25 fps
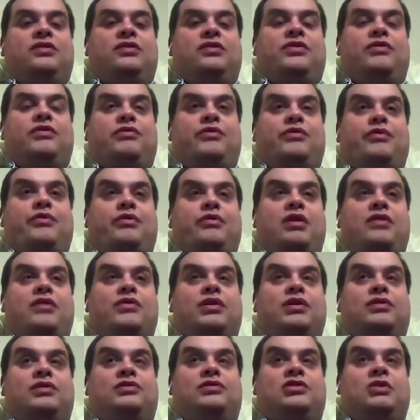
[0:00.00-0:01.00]
the
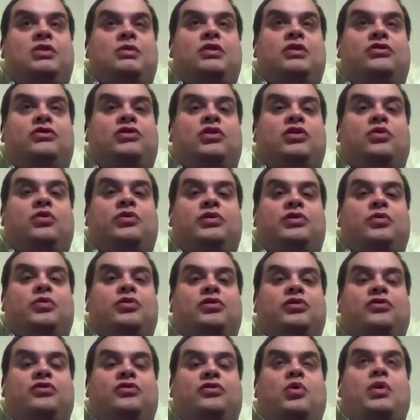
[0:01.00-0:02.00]
Rover 200 or was
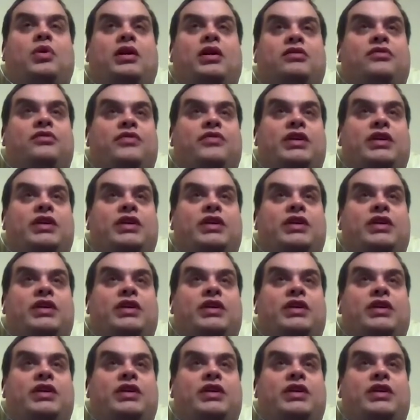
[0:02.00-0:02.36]
a 400